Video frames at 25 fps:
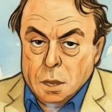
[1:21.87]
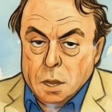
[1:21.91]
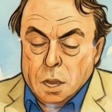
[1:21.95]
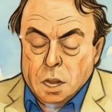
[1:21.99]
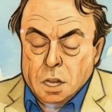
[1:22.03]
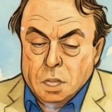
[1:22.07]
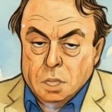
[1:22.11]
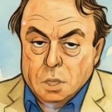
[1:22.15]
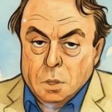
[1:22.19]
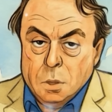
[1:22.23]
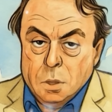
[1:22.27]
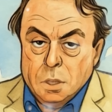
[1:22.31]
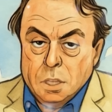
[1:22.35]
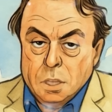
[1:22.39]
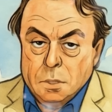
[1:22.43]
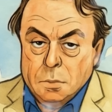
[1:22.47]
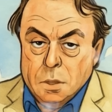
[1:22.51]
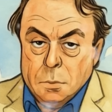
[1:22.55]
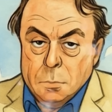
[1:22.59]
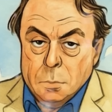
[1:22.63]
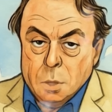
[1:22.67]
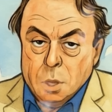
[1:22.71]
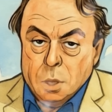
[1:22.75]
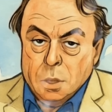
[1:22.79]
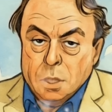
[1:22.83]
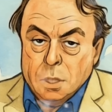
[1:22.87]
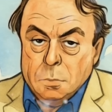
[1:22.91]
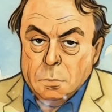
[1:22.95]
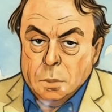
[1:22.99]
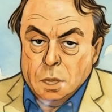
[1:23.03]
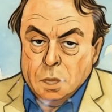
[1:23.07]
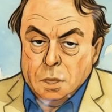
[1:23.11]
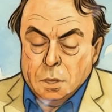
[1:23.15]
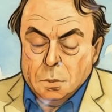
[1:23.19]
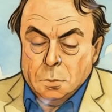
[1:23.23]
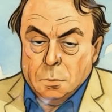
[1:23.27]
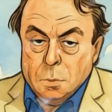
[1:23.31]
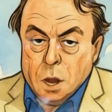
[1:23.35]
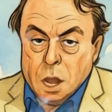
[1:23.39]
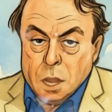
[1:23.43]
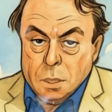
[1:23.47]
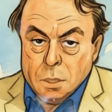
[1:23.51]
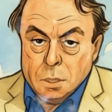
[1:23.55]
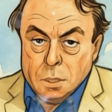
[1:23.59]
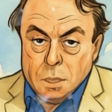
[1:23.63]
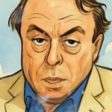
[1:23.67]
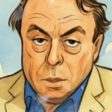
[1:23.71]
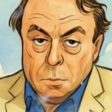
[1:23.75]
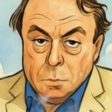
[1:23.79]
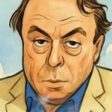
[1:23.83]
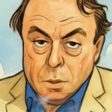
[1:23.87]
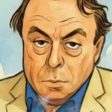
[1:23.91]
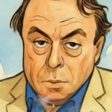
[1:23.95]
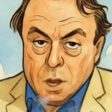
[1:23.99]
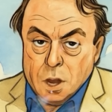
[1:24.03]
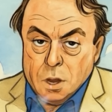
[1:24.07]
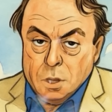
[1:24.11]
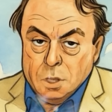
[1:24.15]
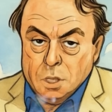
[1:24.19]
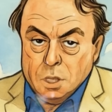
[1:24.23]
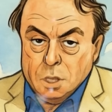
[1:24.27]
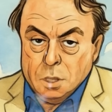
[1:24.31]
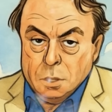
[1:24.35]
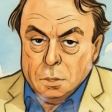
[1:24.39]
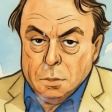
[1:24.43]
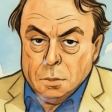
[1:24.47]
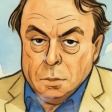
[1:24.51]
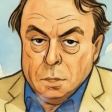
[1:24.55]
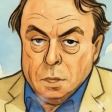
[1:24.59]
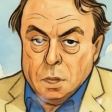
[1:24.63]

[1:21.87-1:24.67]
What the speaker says: a source of amusement rather than revulsion.